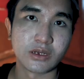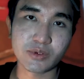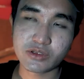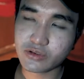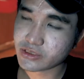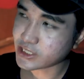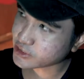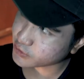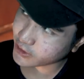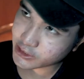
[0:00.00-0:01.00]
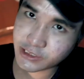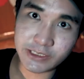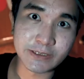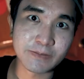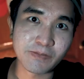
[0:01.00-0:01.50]
Number 2,
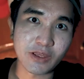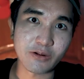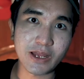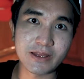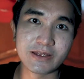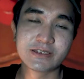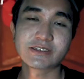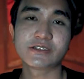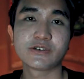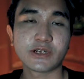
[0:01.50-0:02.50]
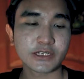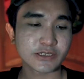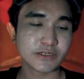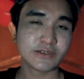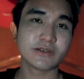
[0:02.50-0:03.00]
saturation, alright?
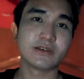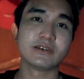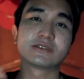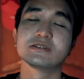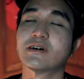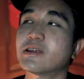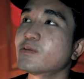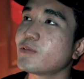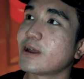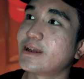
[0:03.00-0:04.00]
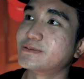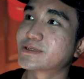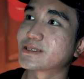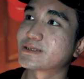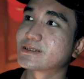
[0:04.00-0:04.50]
Saturation is, I don't know why
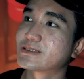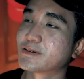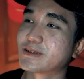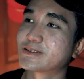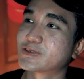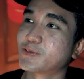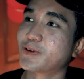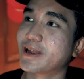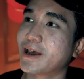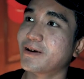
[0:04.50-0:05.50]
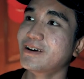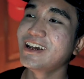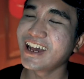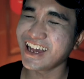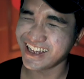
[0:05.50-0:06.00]
I'm sounding so loud.
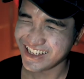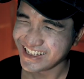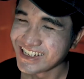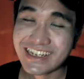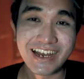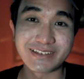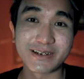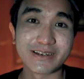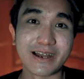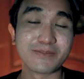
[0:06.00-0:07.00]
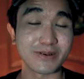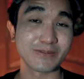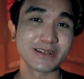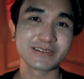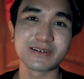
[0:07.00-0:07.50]
Sorry, I'm
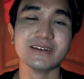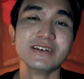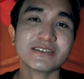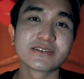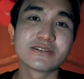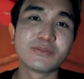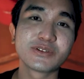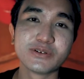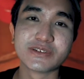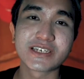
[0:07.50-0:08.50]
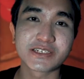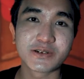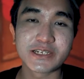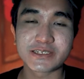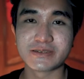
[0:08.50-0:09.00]
getting slow. So number 2,
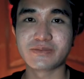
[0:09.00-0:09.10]
saturation.